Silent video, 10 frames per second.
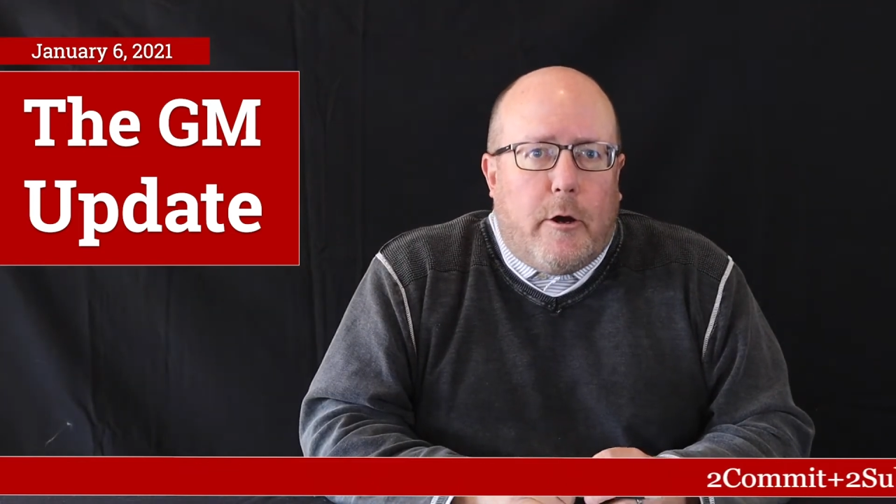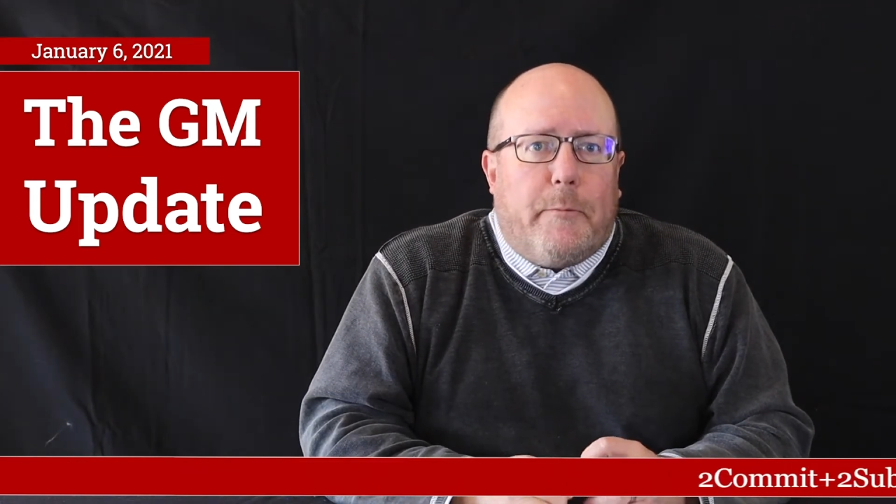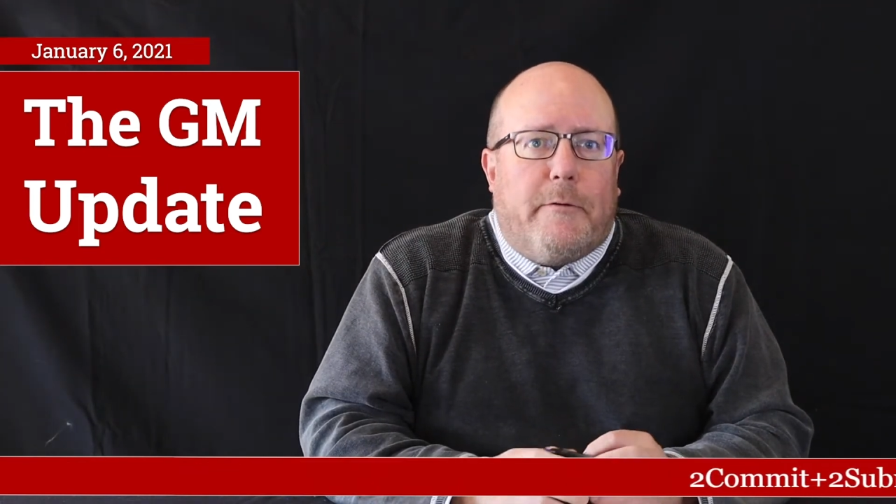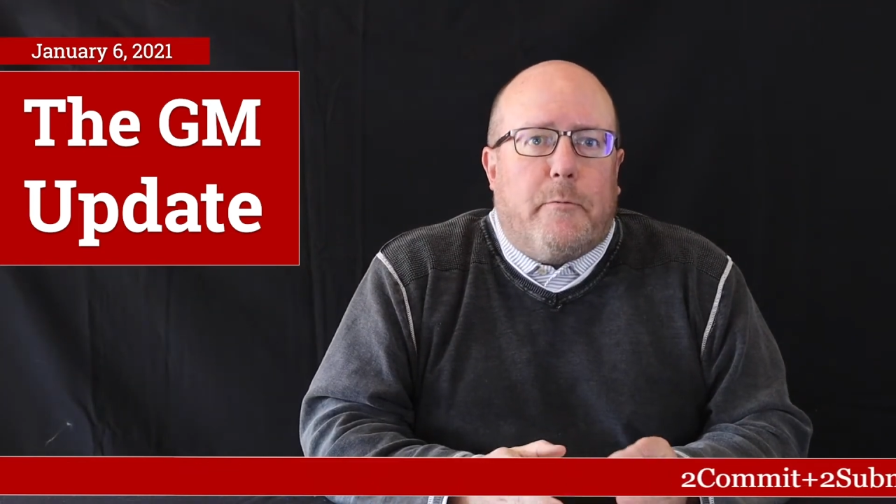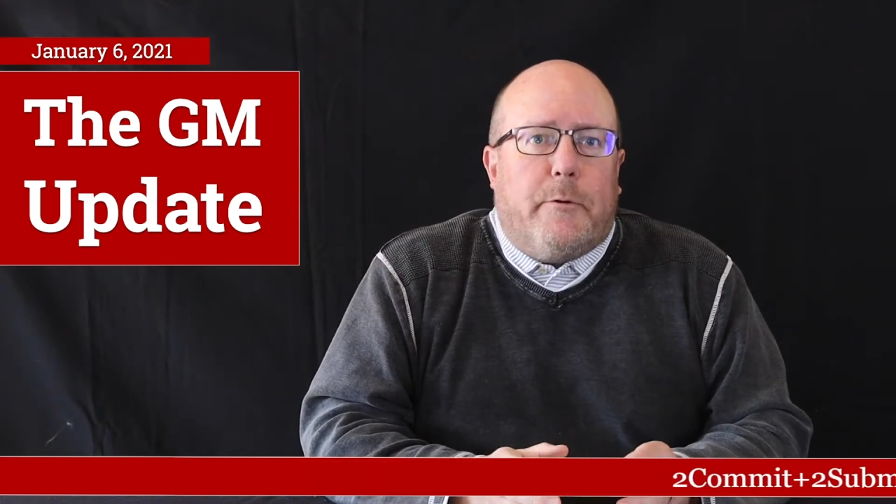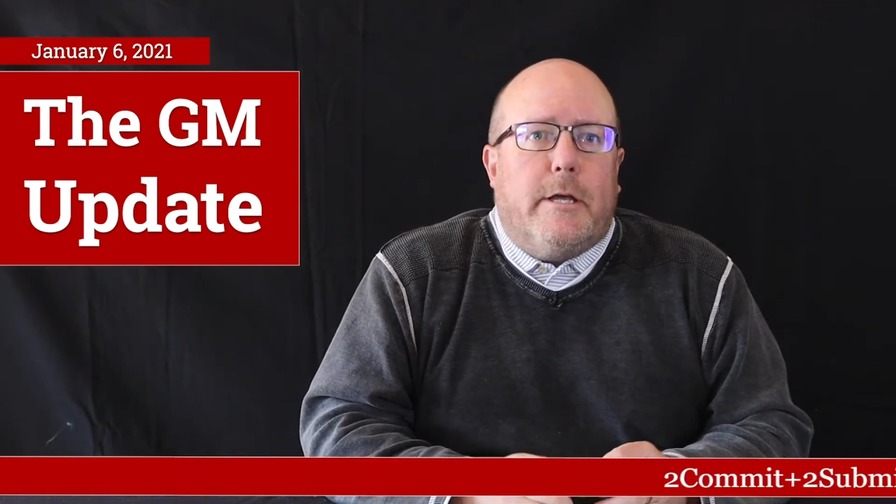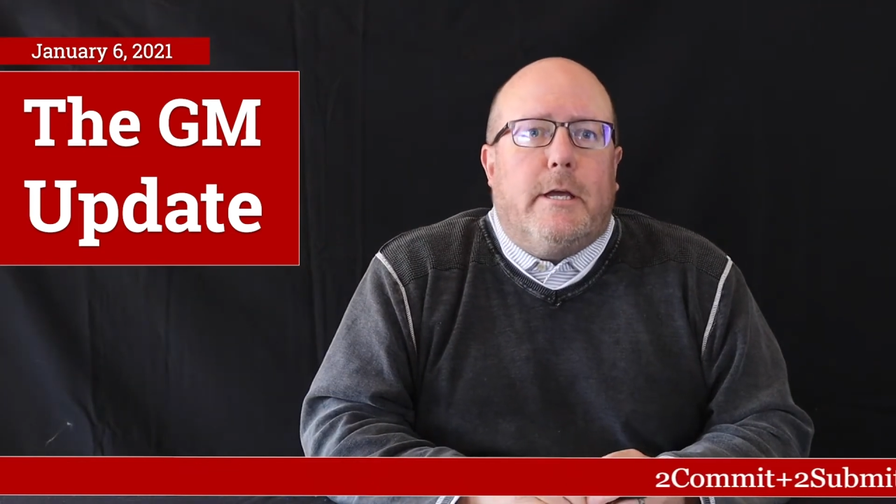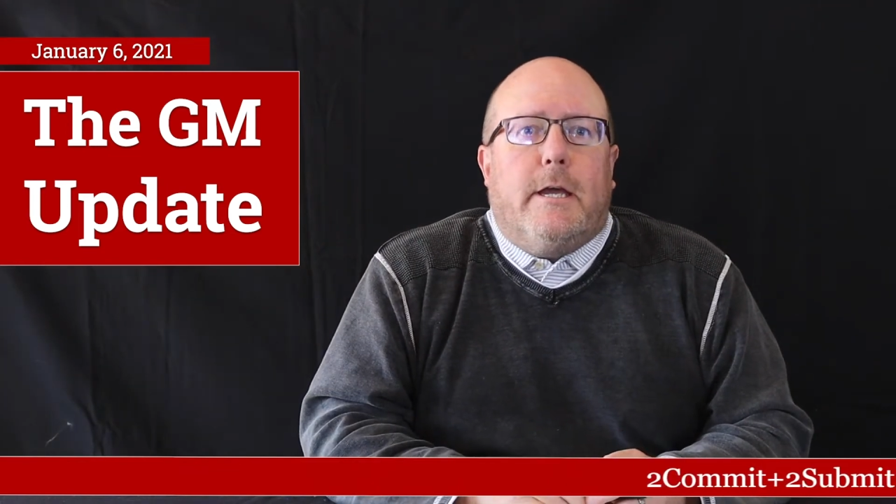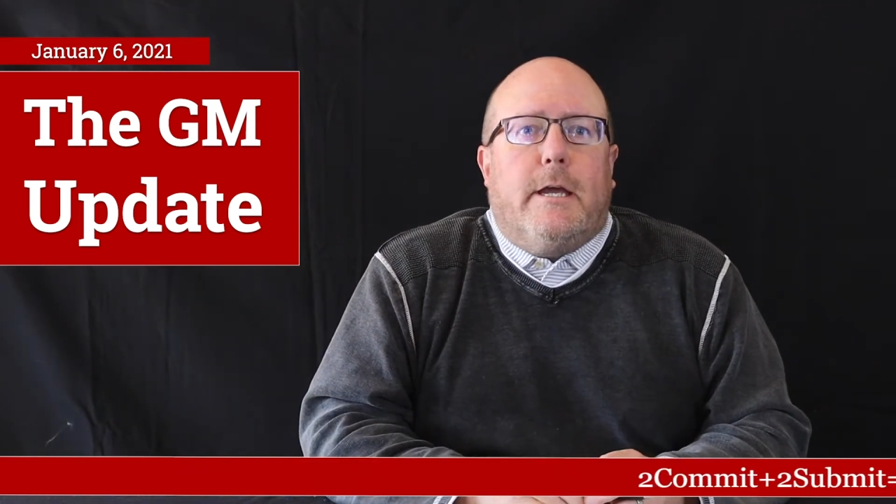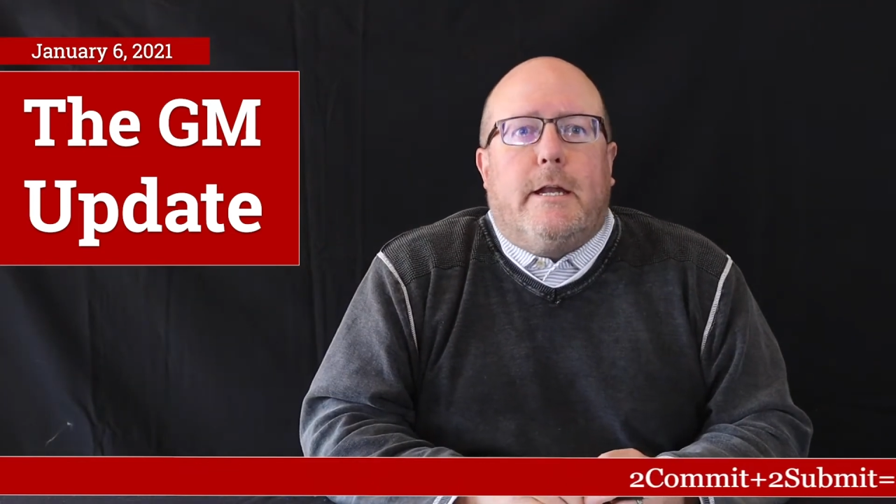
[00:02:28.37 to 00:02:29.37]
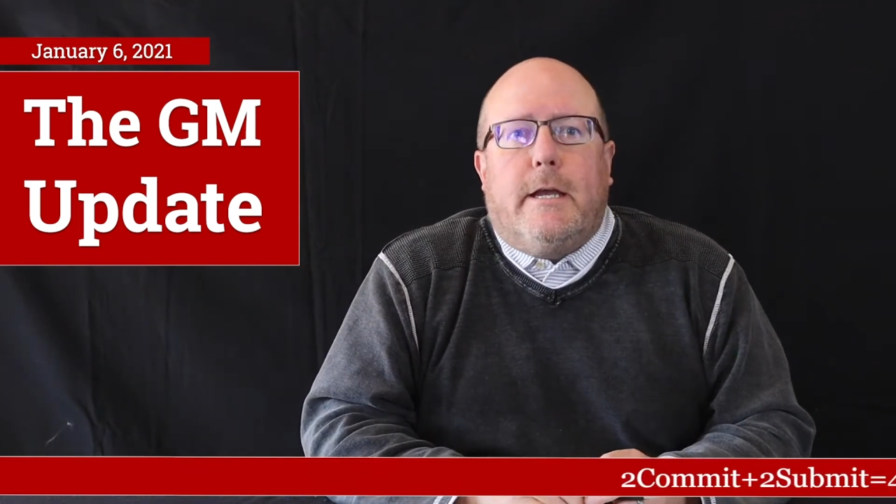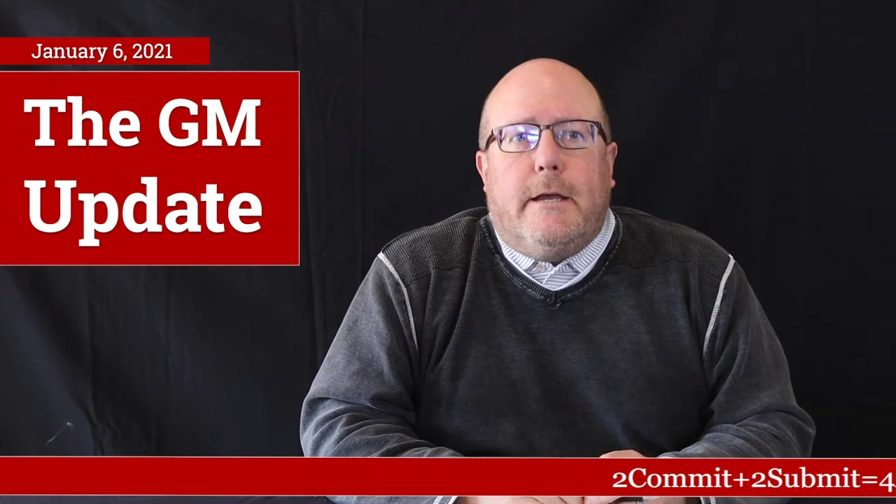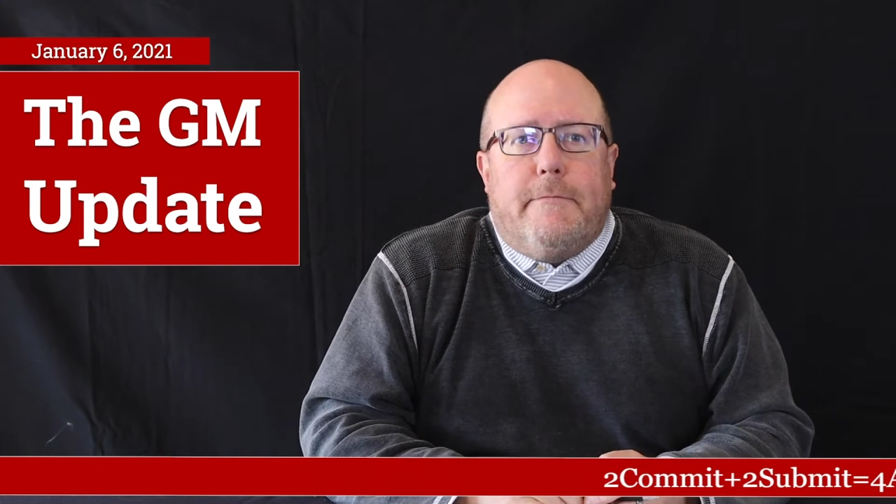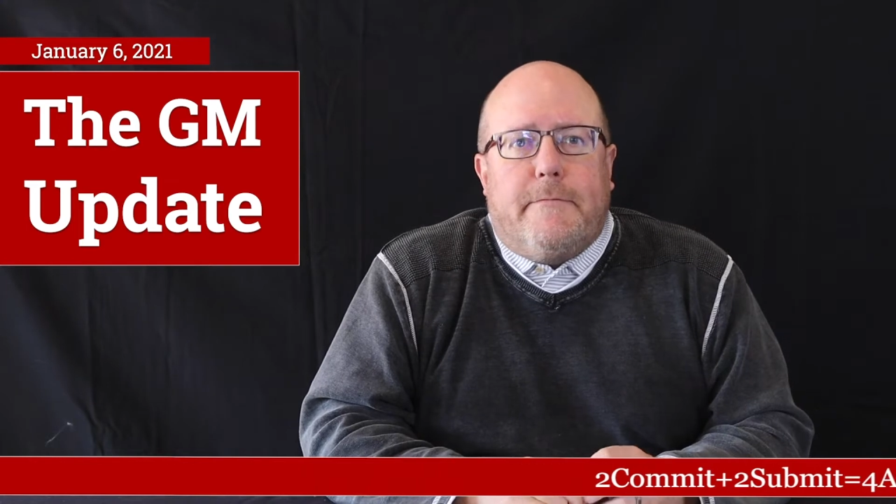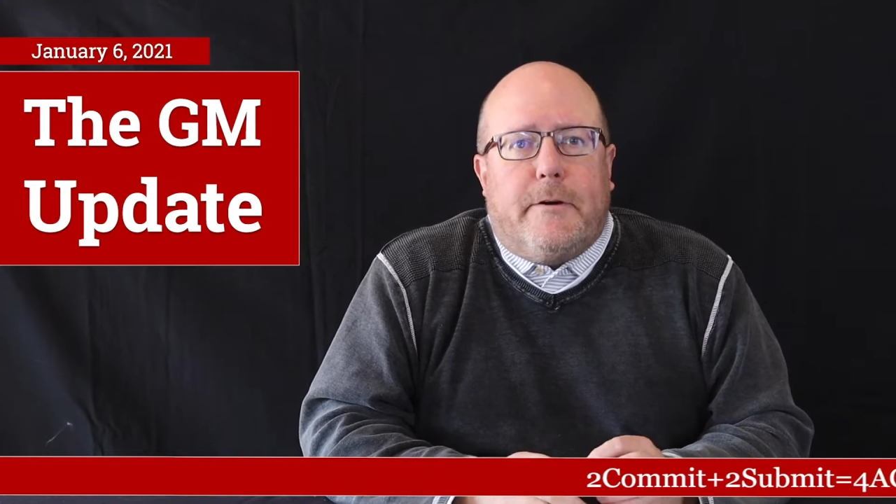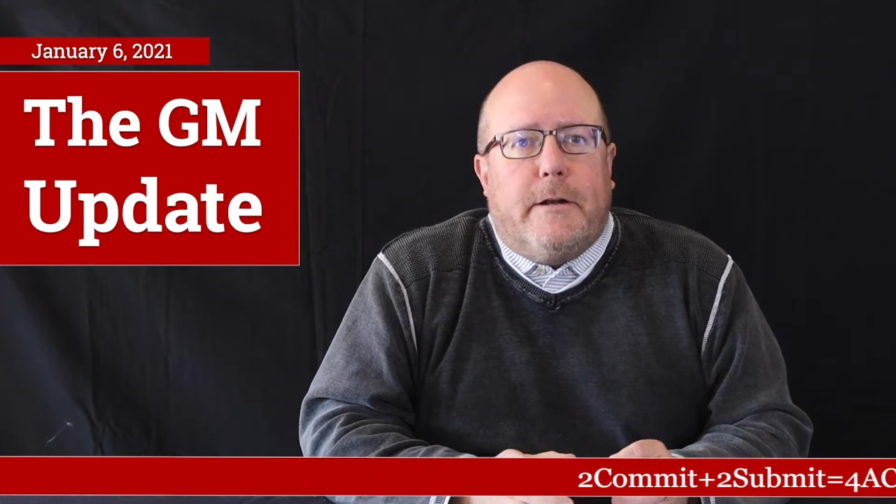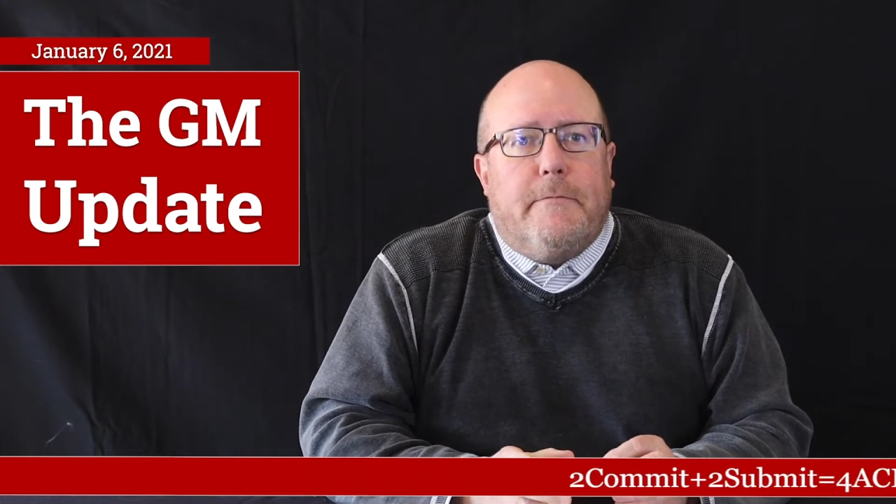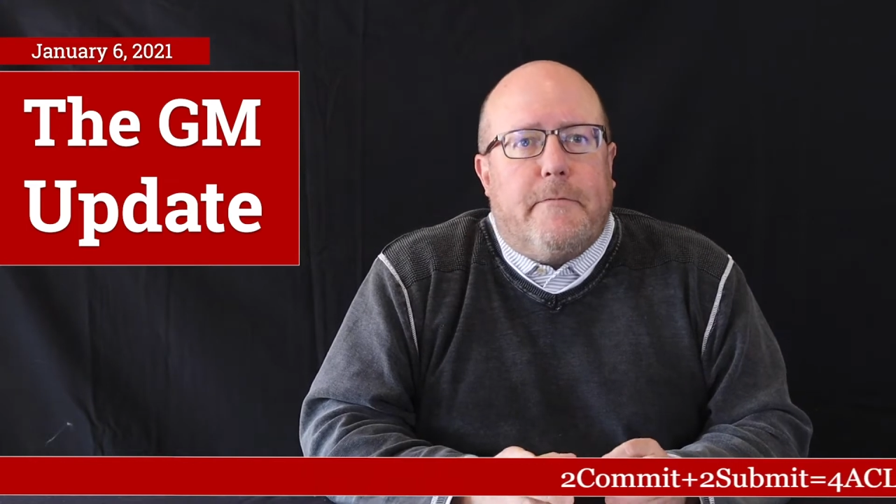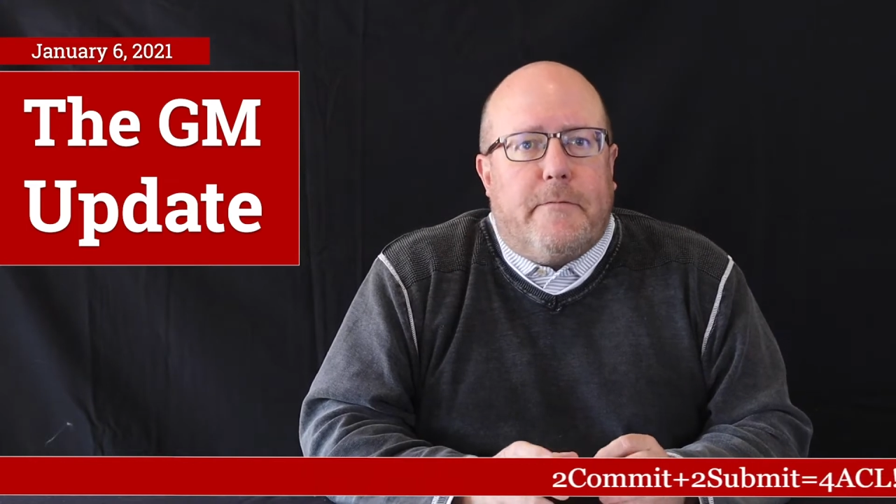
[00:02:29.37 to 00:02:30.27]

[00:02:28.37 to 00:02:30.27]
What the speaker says: Hope everybody had a fun,